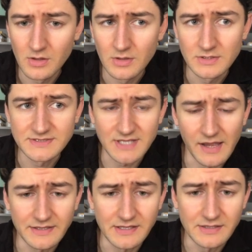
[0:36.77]
sign
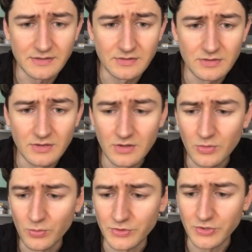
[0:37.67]
in
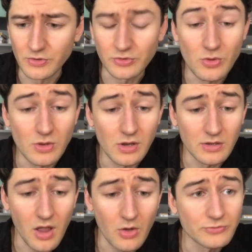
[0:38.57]
with your Google
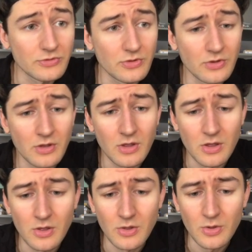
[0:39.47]
account.
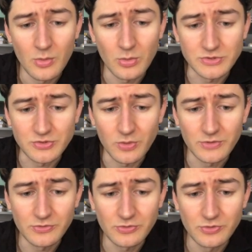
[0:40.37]
What you want
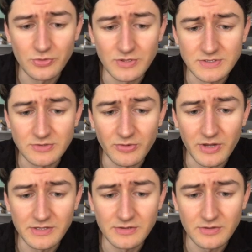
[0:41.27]
to do is
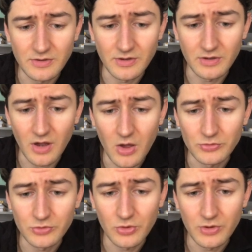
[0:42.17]
create an account,
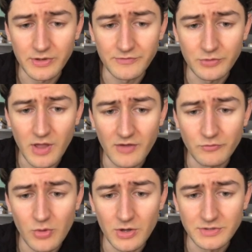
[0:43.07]
or if you have
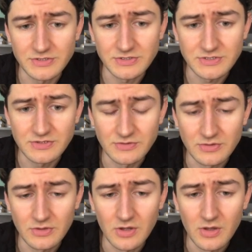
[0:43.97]
one, just
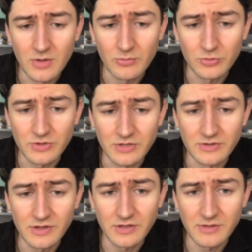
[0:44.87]
put here
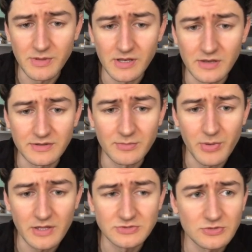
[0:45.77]
the email and the
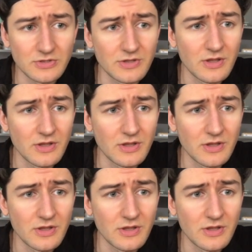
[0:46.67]
password.